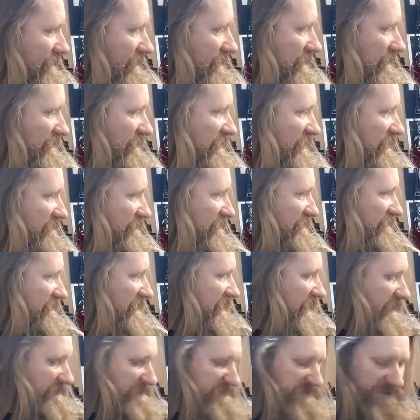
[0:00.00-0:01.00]
in terms of
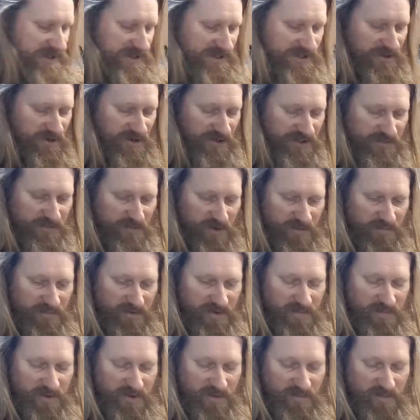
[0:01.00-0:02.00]
setups, these guys might
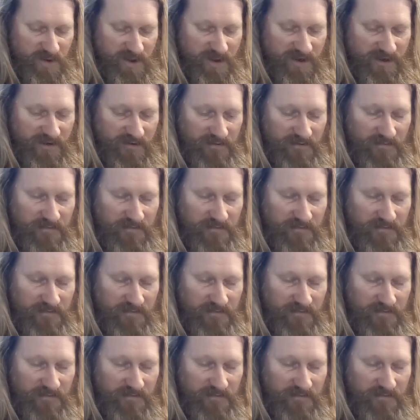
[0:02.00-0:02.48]
be a bit better.